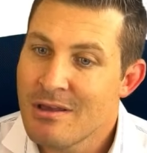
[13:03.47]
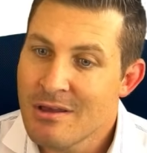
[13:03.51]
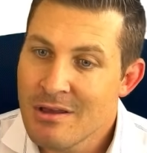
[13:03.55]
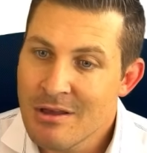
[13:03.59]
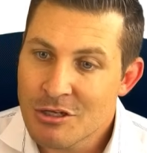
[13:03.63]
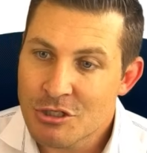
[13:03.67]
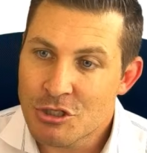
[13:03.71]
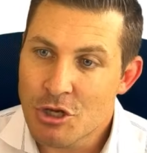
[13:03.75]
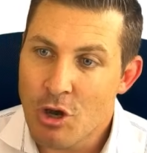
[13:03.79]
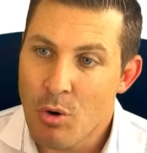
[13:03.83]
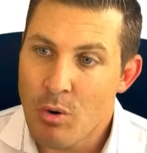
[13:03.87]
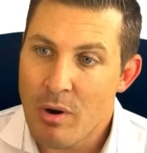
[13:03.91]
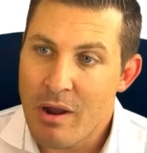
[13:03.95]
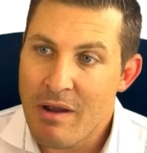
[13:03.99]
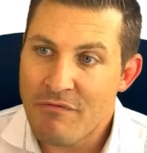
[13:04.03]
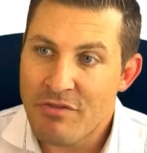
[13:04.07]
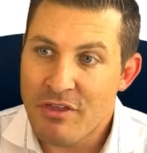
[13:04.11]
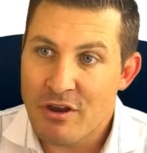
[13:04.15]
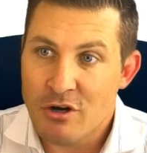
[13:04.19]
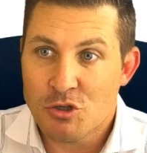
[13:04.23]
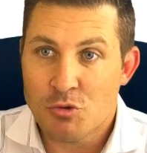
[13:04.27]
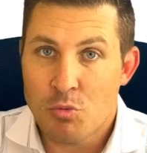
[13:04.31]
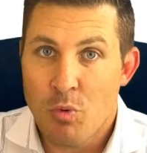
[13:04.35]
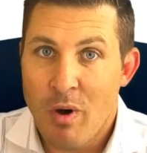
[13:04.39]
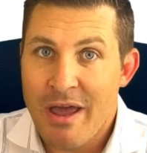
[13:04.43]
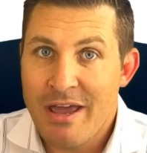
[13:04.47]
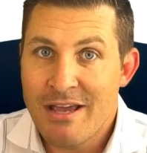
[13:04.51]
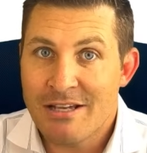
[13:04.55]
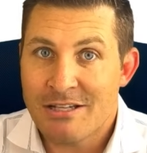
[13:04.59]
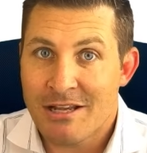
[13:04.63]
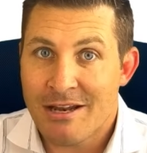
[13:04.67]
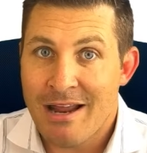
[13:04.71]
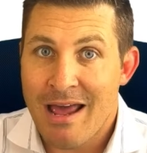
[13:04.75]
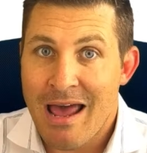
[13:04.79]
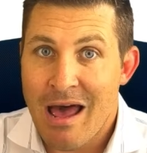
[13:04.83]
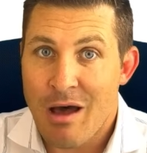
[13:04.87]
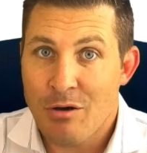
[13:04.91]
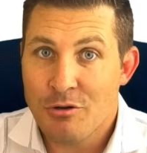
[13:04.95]
So if there's ways on
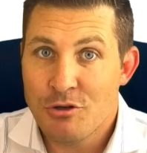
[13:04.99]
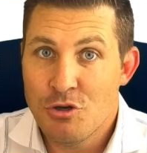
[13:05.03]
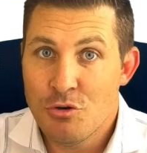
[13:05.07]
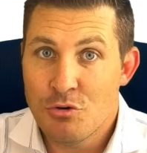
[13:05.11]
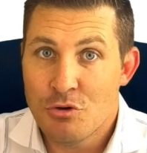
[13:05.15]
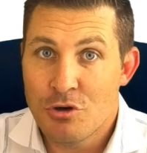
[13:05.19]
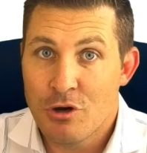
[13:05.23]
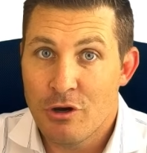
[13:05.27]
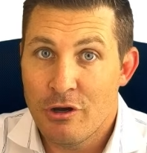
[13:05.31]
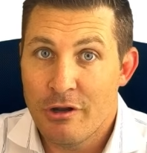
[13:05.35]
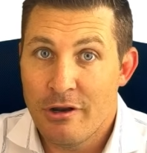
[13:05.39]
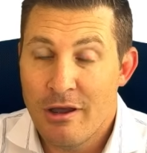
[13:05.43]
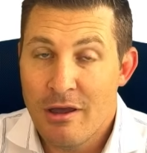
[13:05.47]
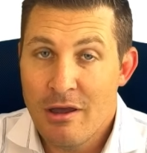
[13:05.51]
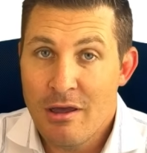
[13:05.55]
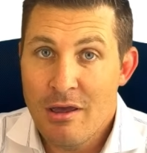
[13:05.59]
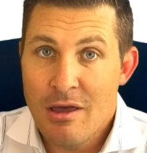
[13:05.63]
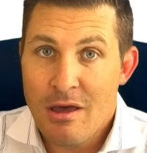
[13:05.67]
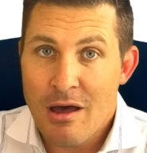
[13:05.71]
how you could